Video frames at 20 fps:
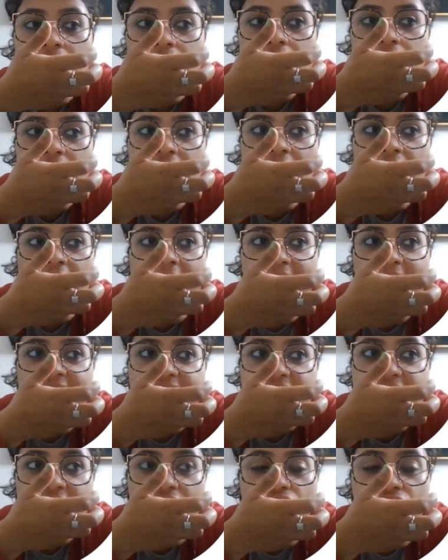the
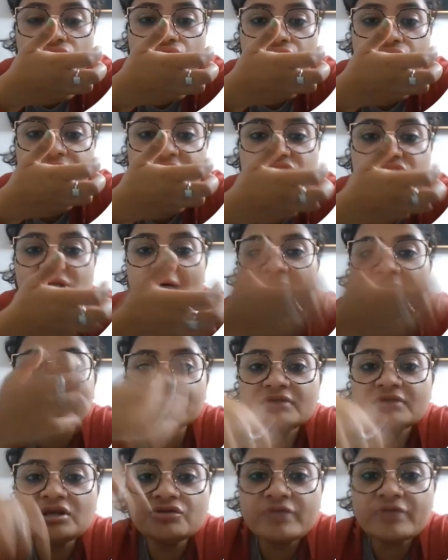extent to which I
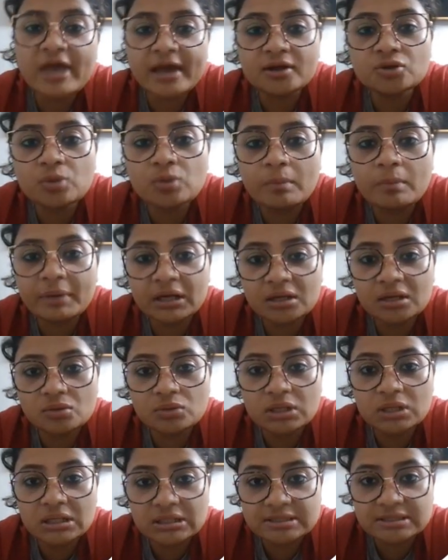will react to a
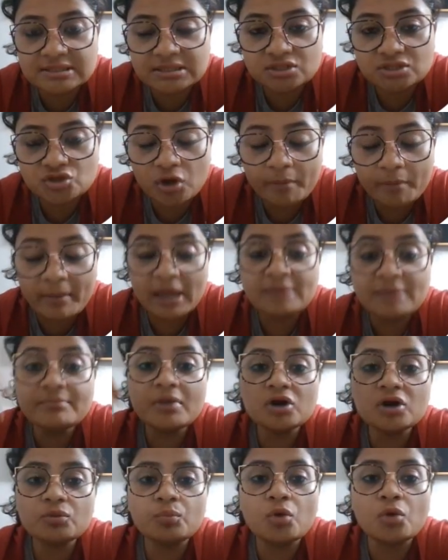particular disease or my
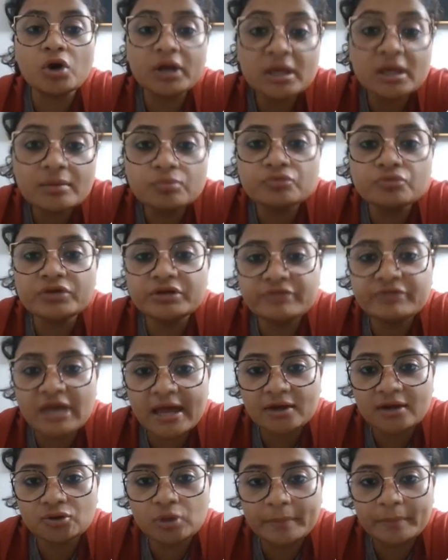body will
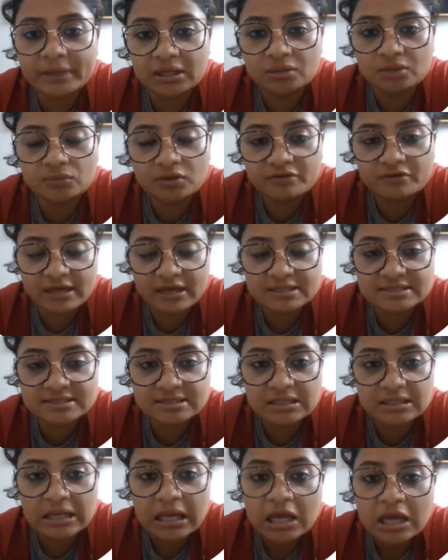react to a particular
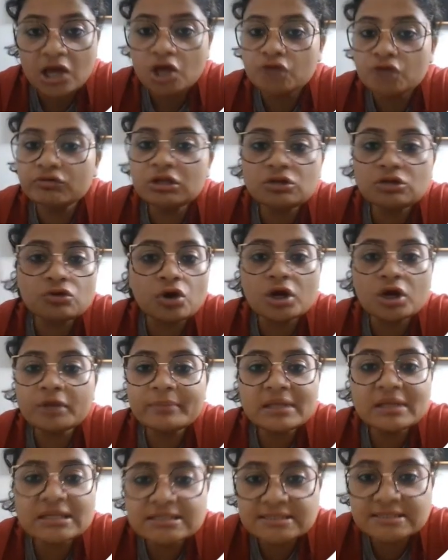vaccine will not
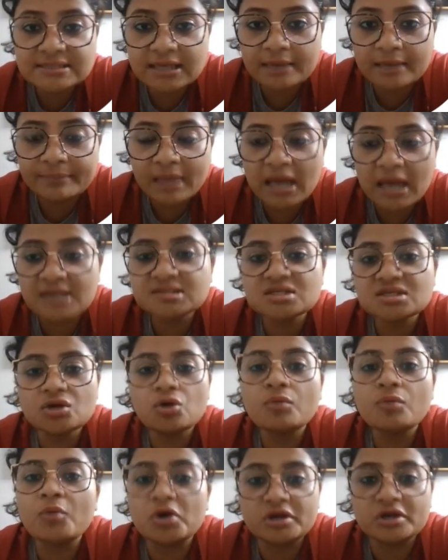be the same as
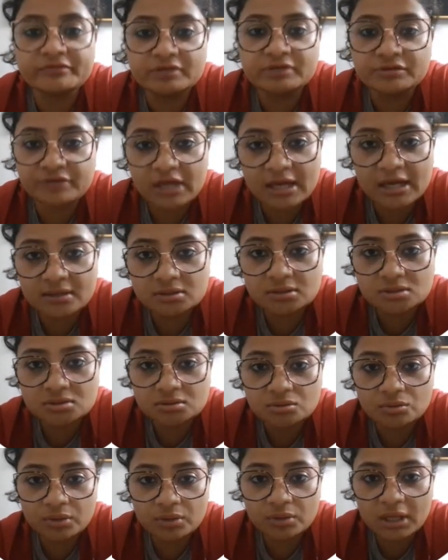your body will react.
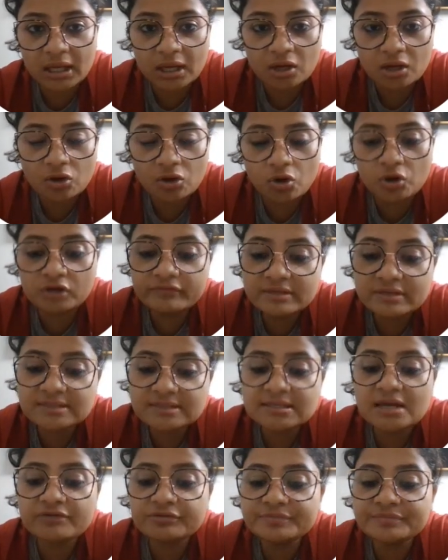Okay, always
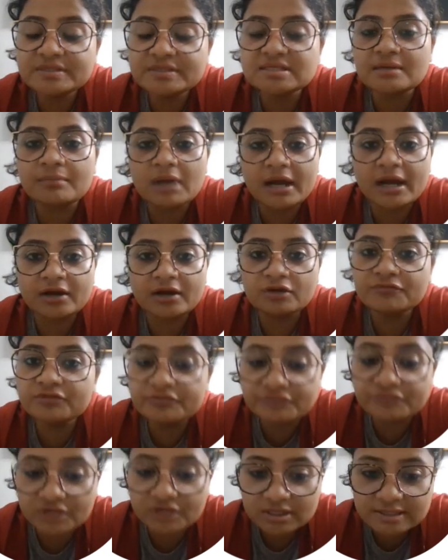there will be some kind of
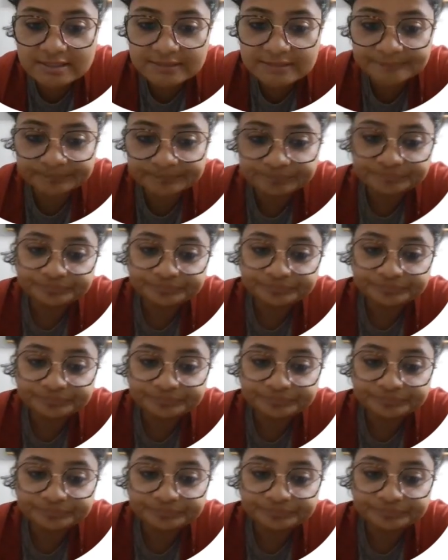difference.